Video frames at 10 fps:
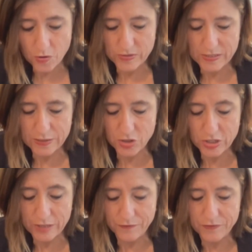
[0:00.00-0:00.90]
onset
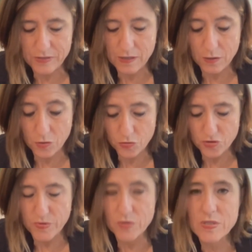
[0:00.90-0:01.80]
shifts are
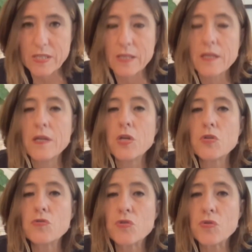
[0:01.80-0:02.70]
contributing
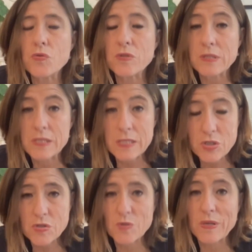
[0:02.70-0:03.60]
to the
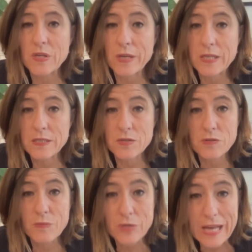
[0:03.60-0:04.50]
decisions to migrate and
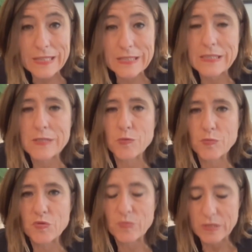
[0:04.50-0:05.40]
to the modalities
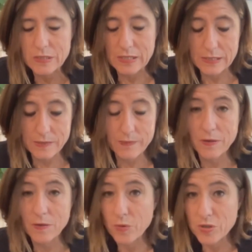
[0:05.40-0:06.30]
of movement is
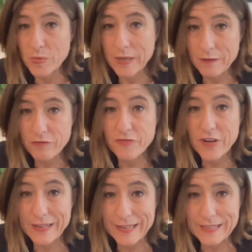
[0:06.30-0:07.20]
something on which we have
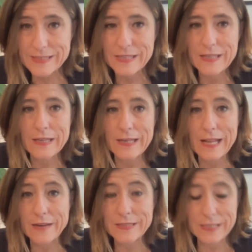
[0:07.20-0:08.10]
far less
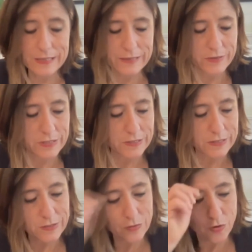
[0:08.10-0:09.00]
clarity and
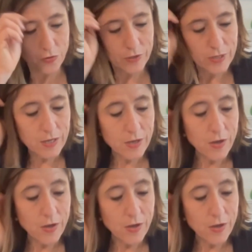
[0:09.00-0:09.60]
evidence on.